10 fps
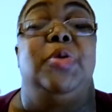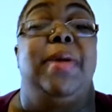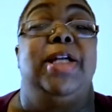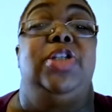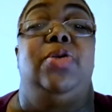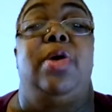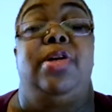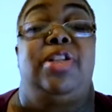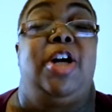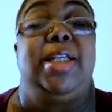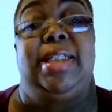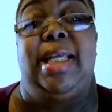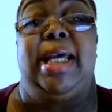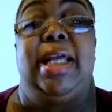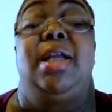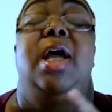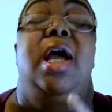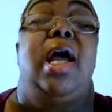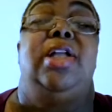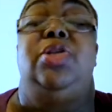might do her shot second
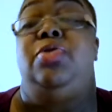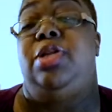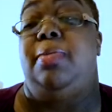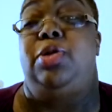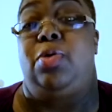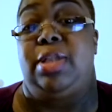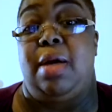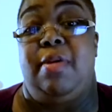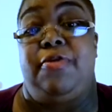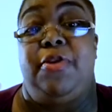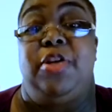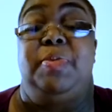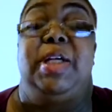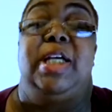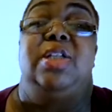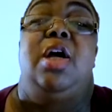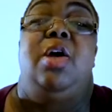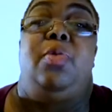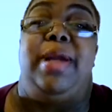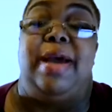and do Dumbledore's coming first because
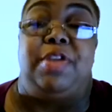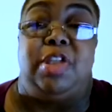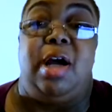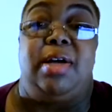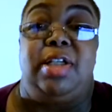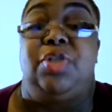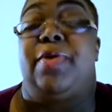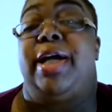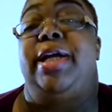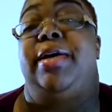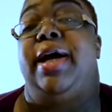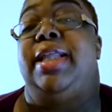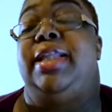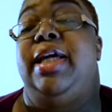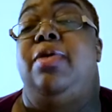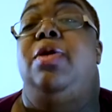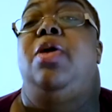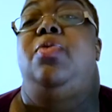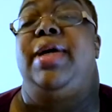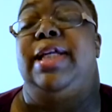we have the darkness right here, and then
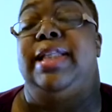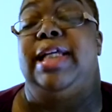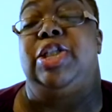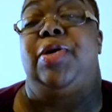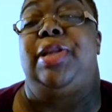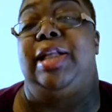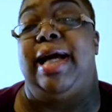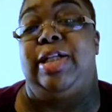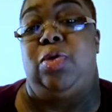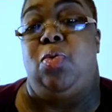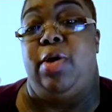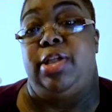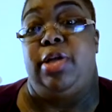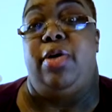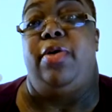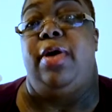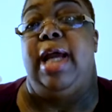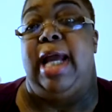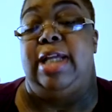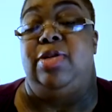we can then turn the light towards her
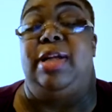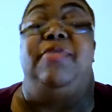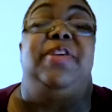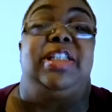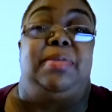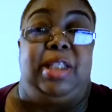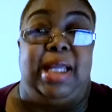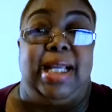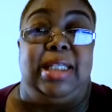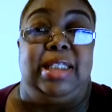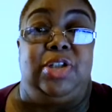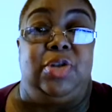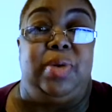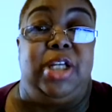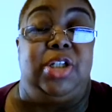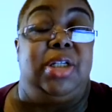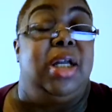and try to fix up the lighting situation.